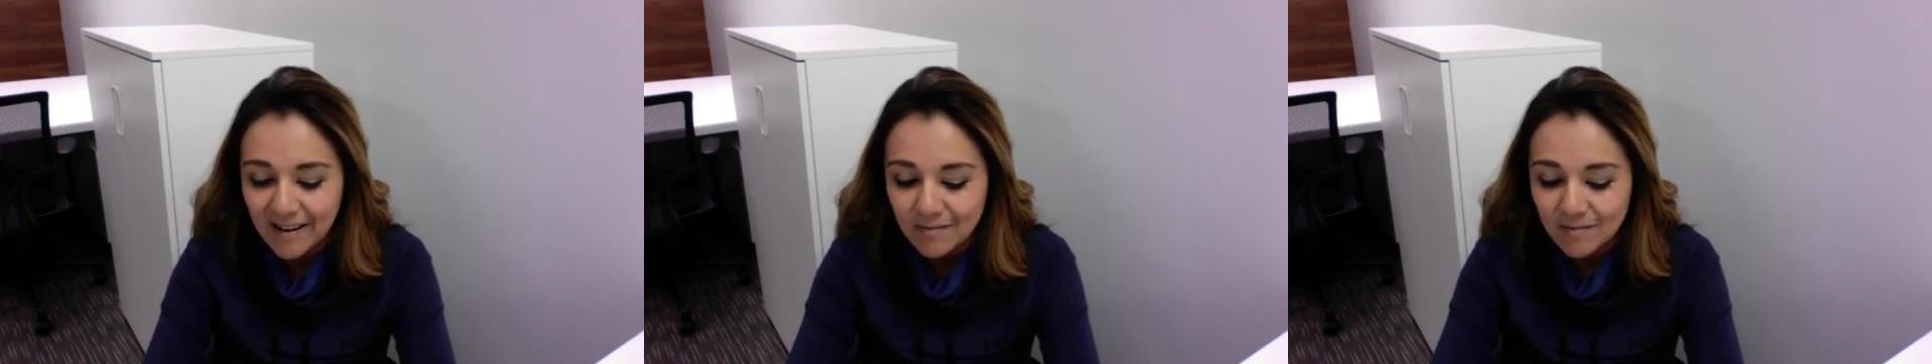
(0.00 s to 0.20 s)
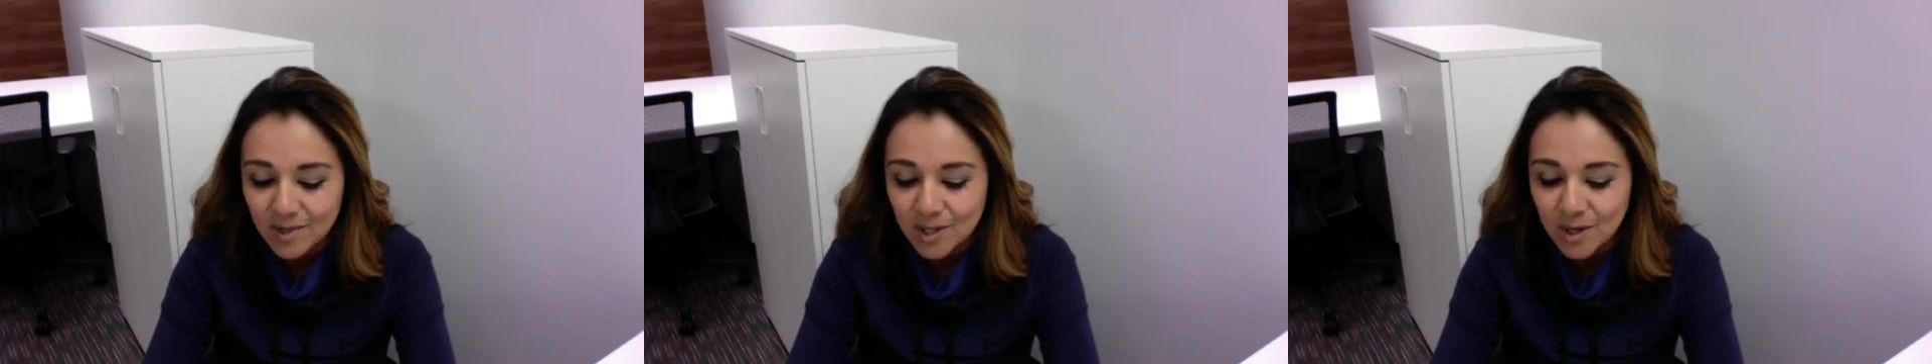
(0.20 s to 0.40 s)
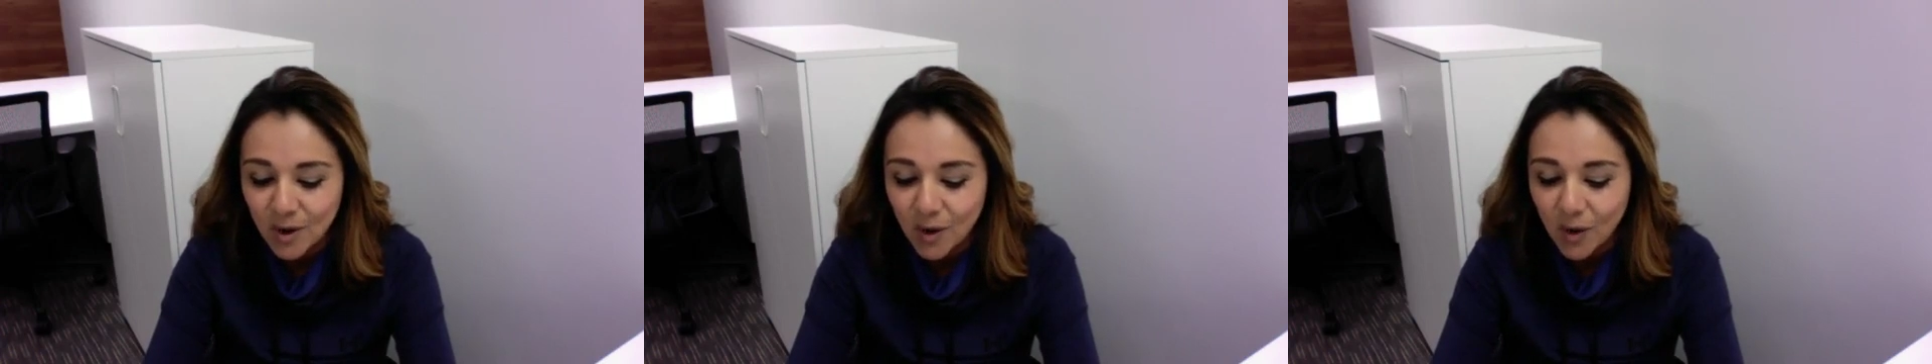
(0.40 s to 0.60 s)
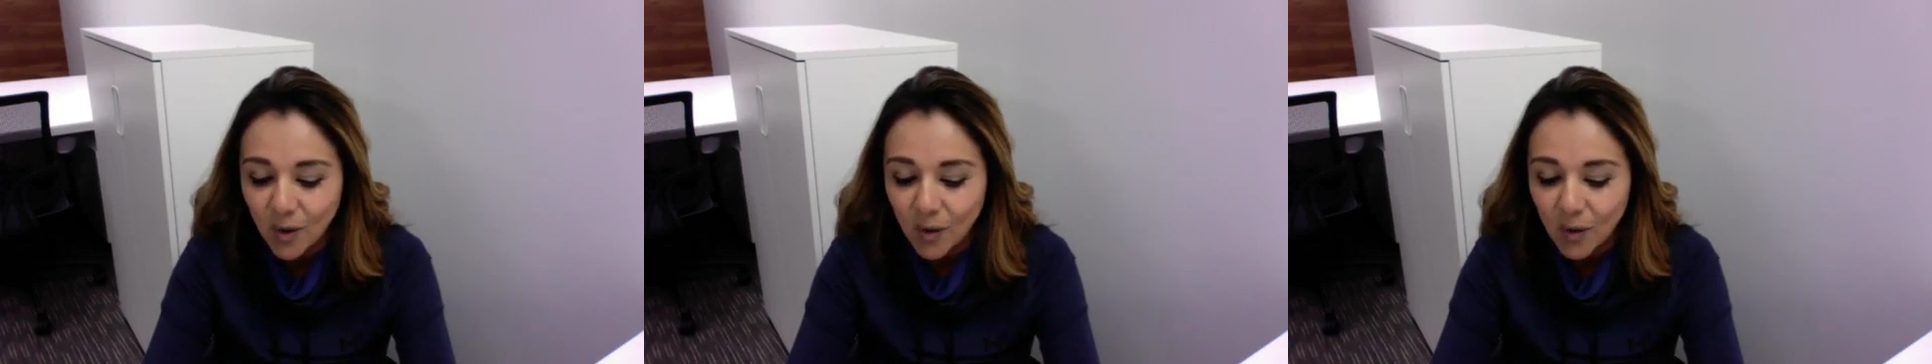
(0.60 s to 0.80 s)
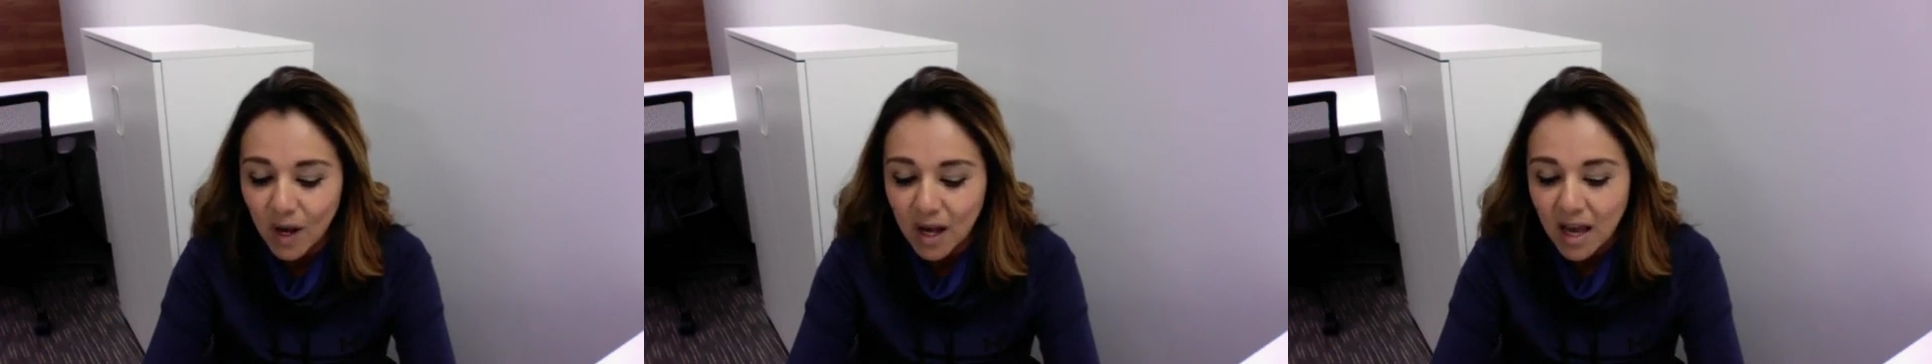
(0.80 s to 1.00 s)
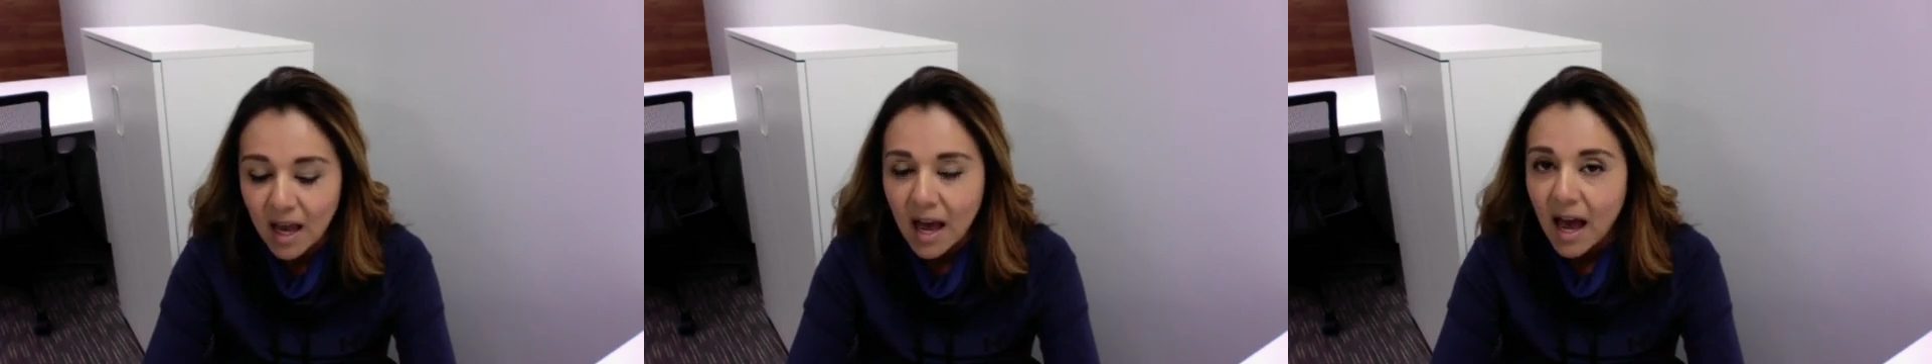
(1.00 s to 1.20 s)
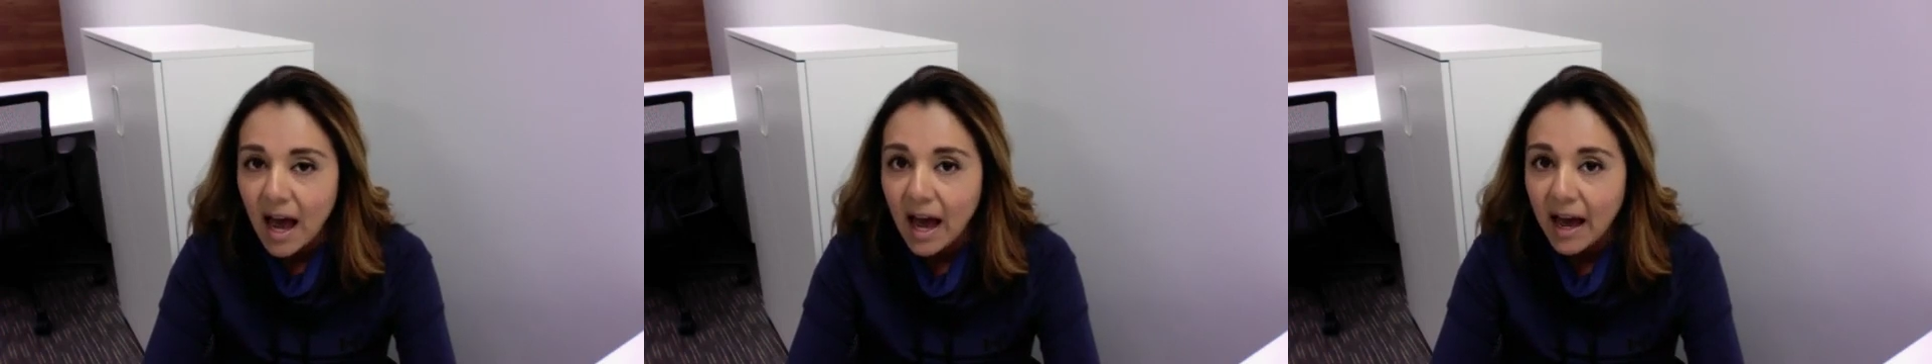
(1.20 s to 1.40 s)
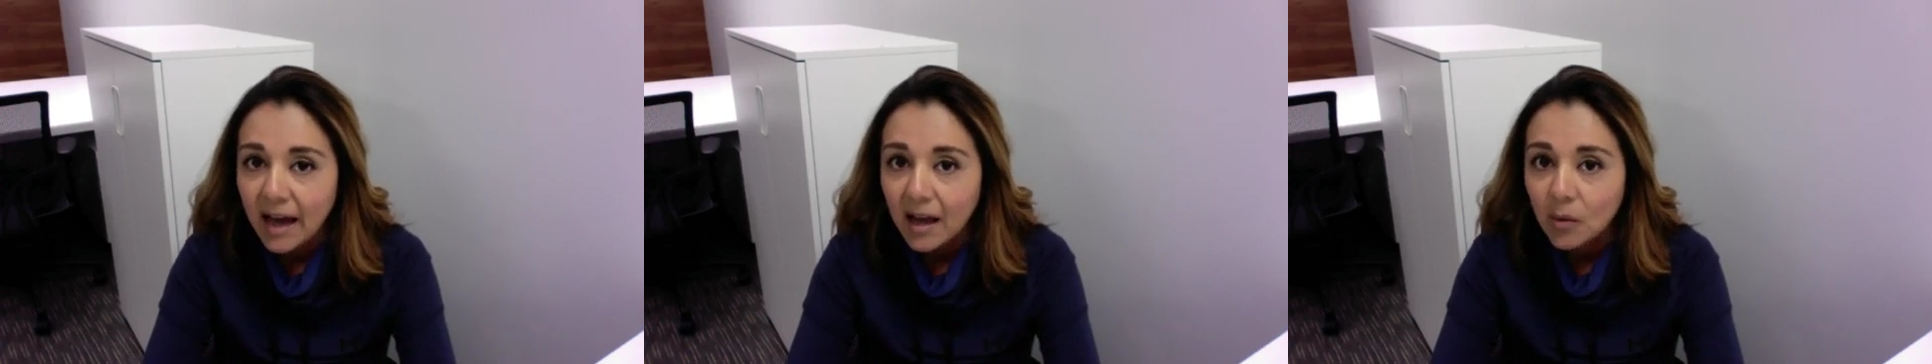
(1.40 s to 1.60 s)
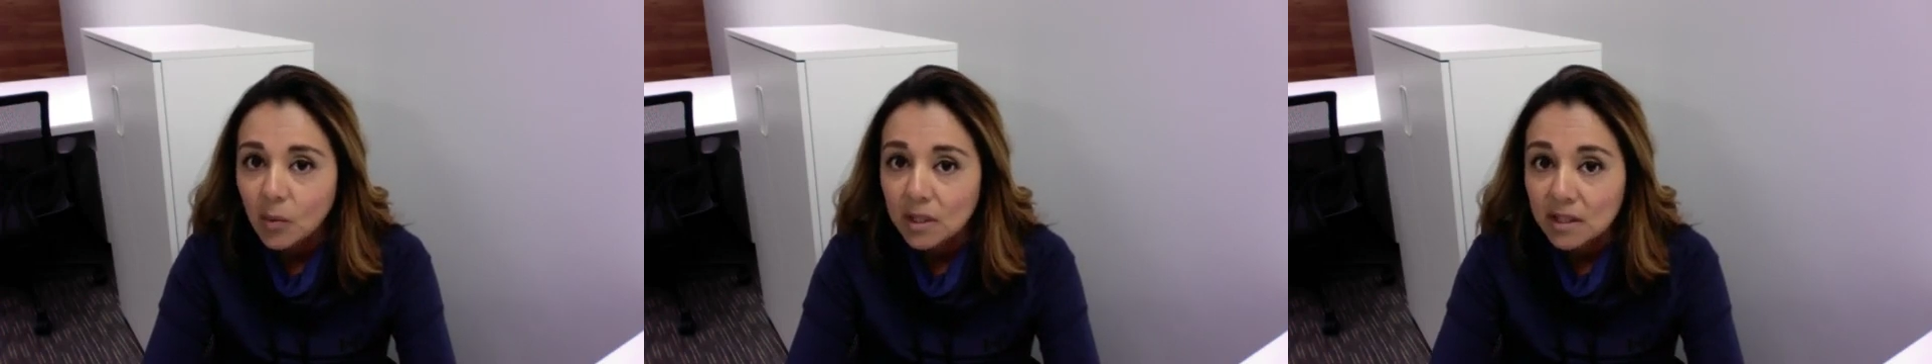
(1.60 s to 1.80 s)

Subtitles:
So I would